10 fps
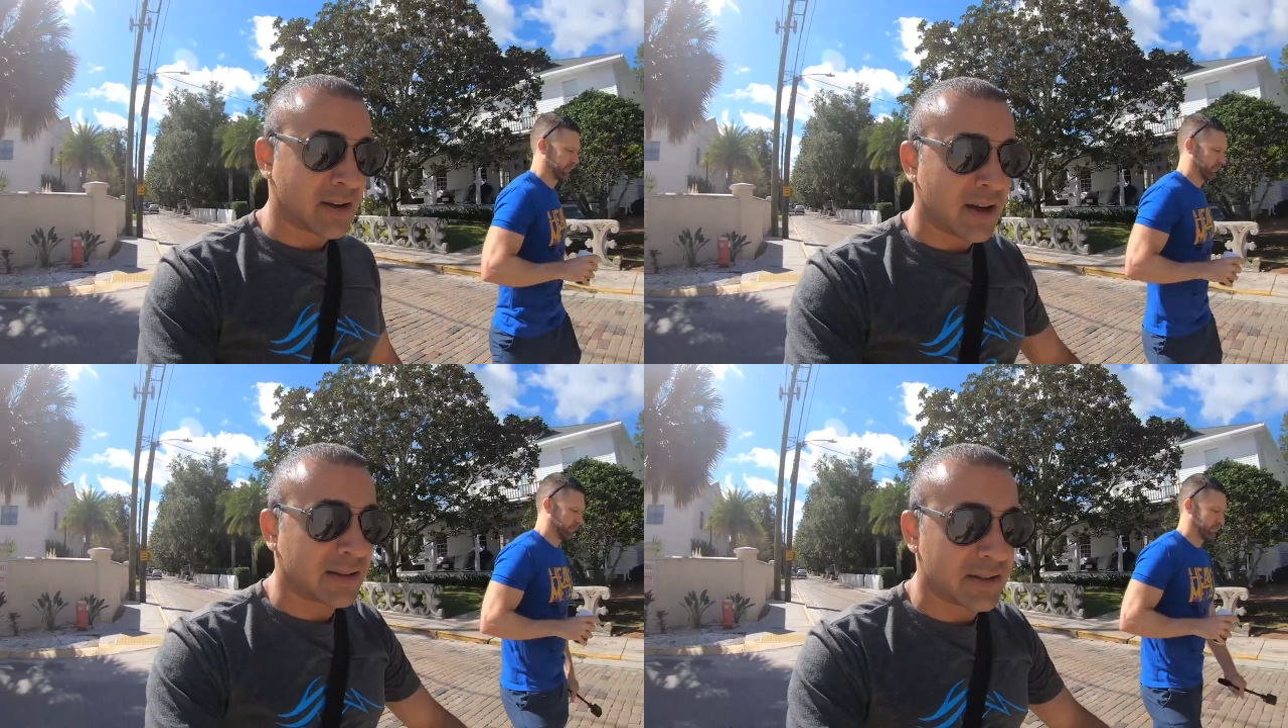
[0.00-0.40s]

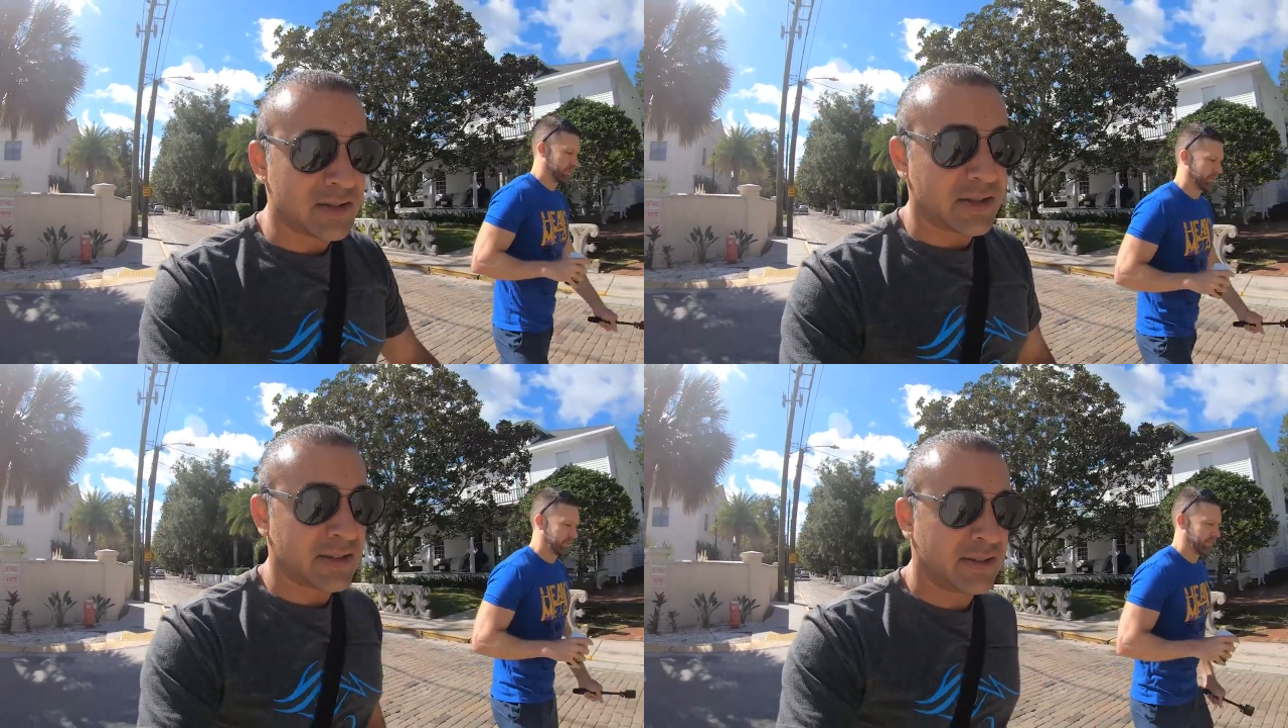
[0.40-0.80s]

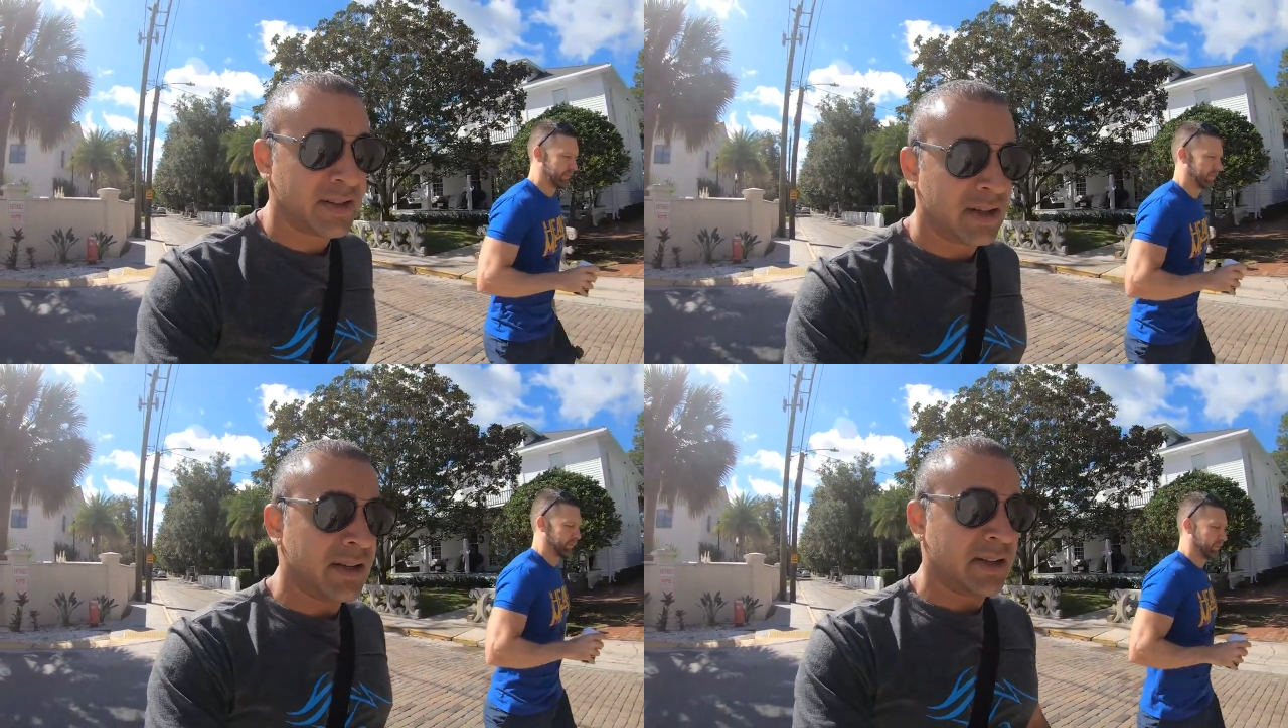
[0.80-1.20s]
College
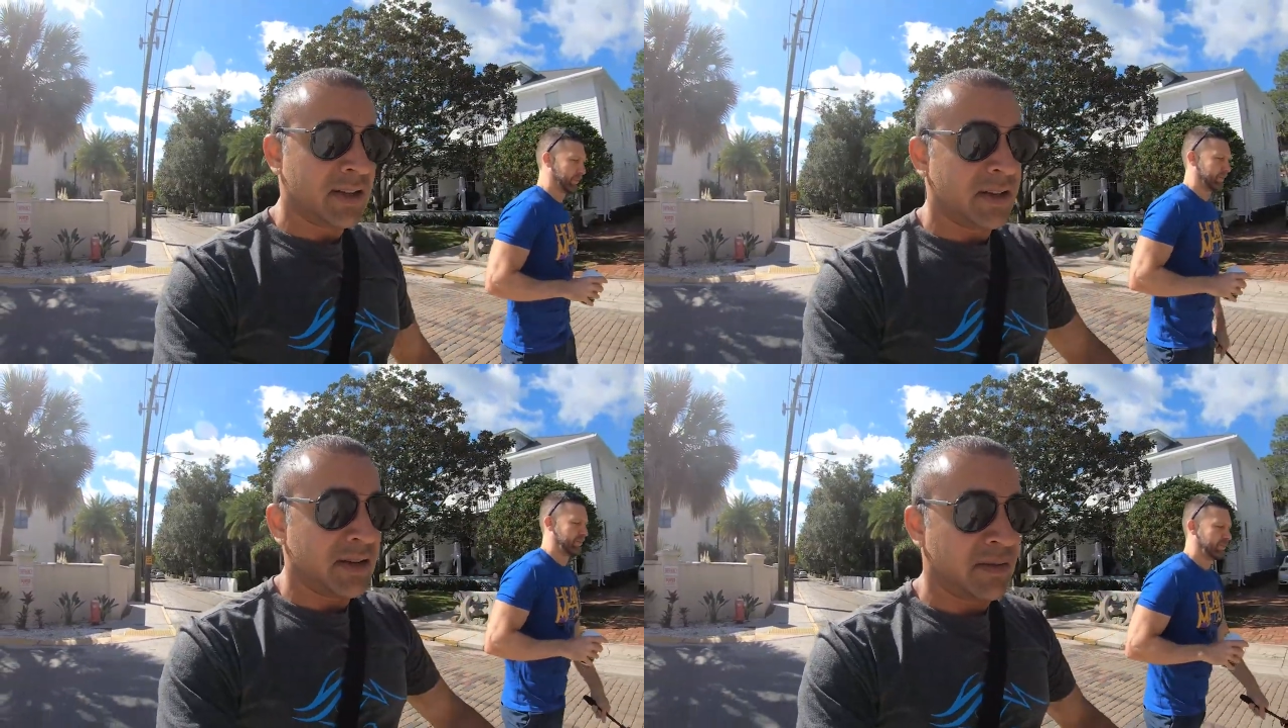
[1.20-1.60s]

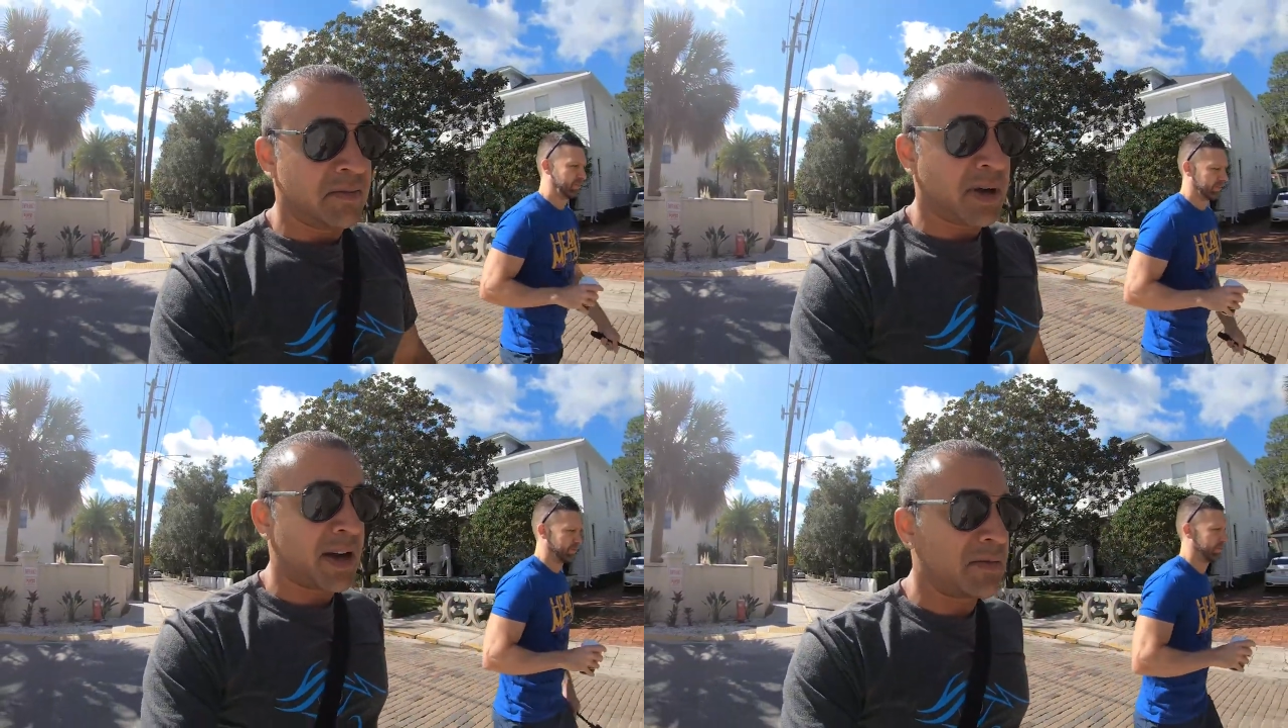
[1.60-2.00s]

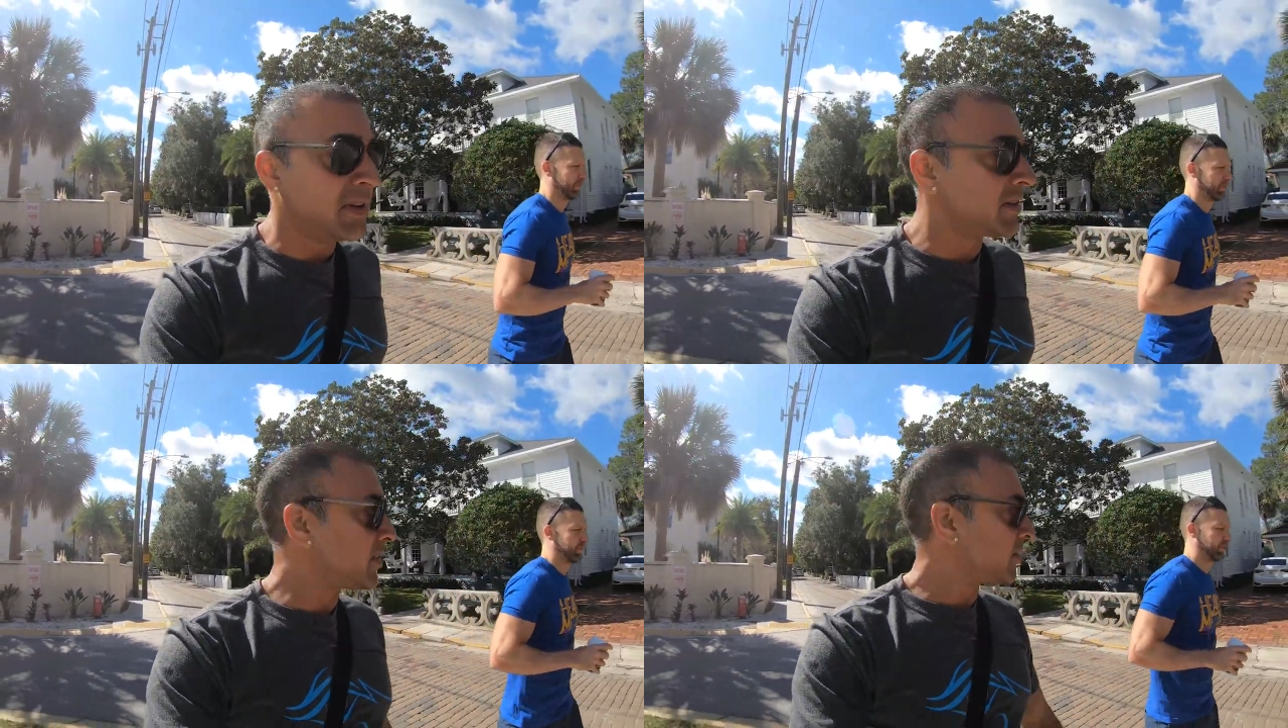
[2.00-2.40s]
by
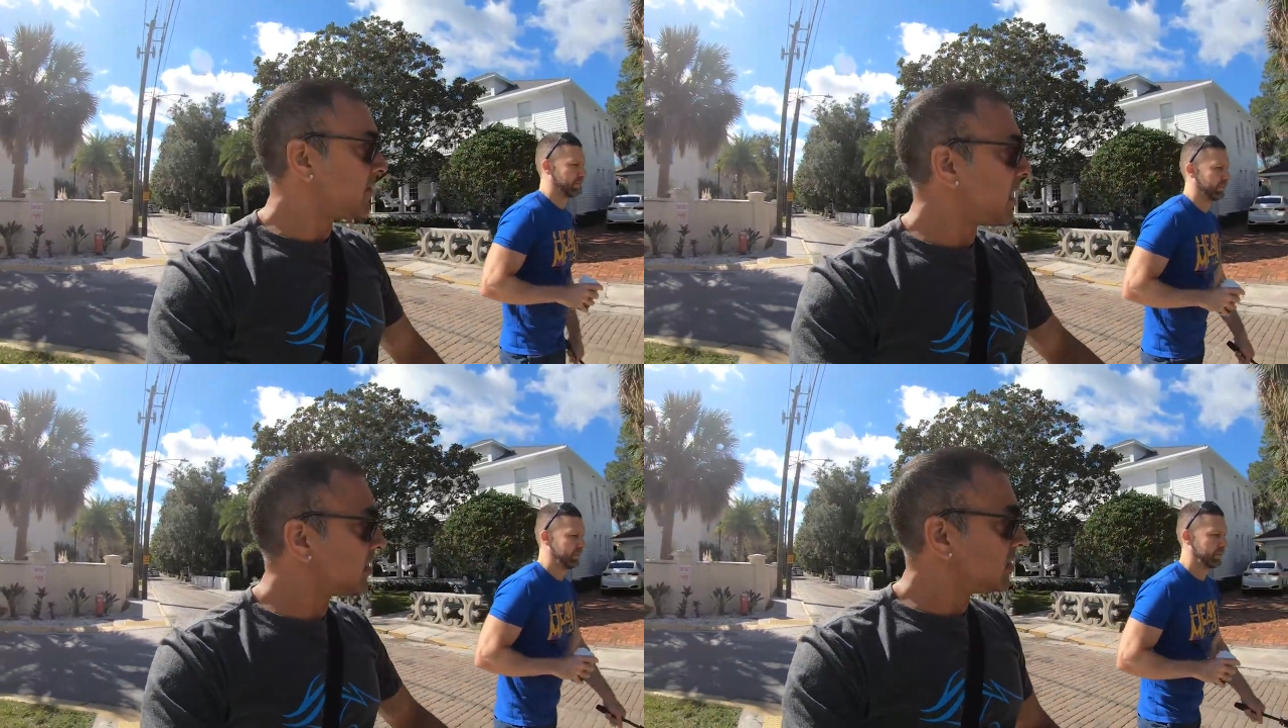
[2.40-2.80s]
Mr.
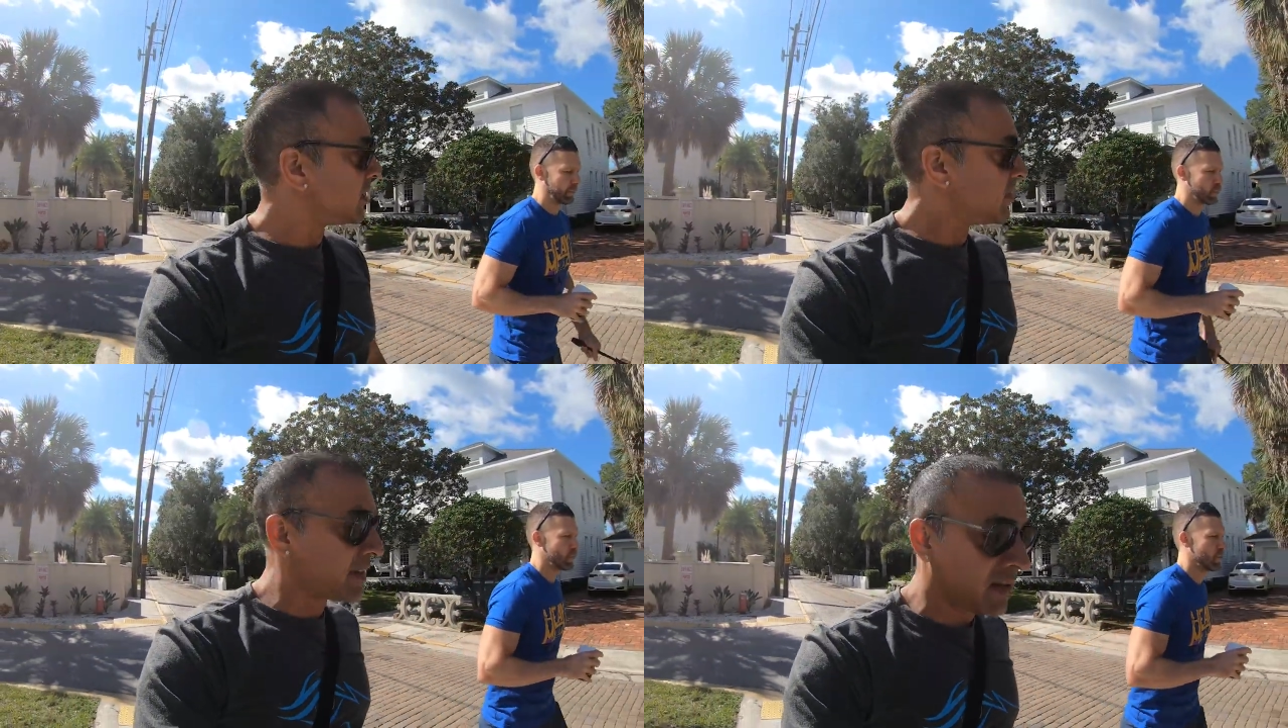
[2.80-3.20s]
Flagler
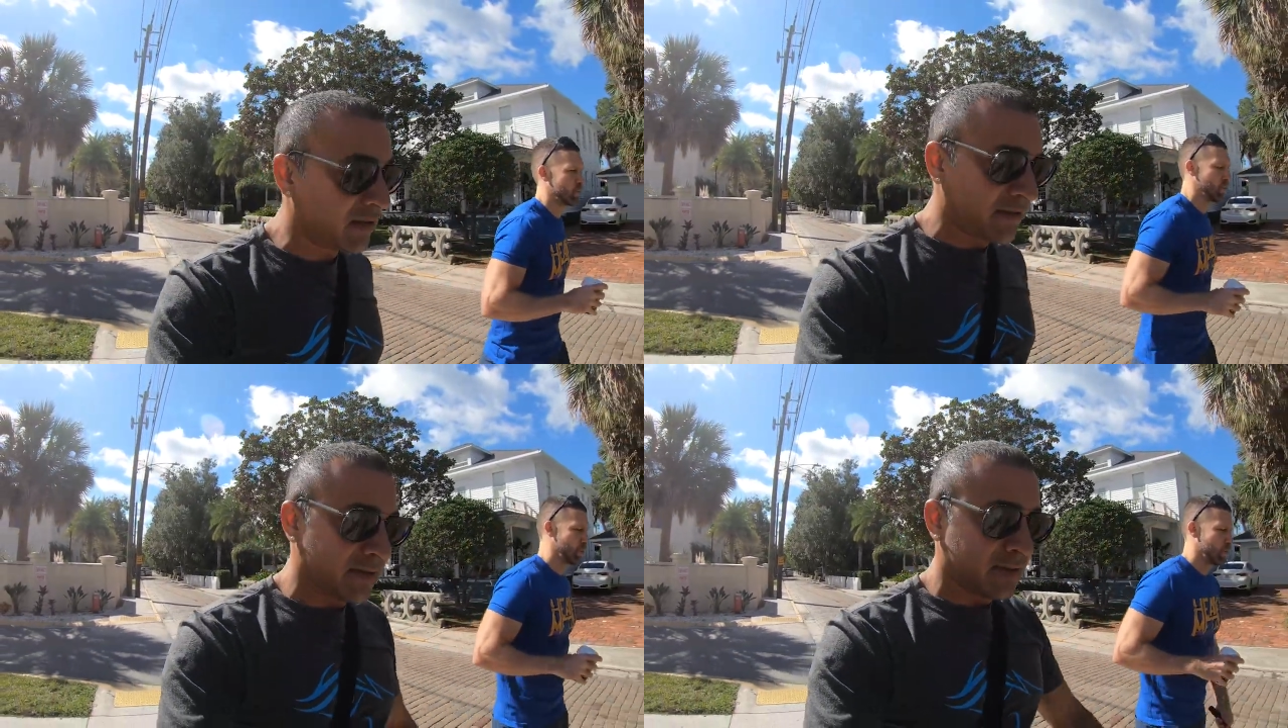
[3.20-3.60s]
himself,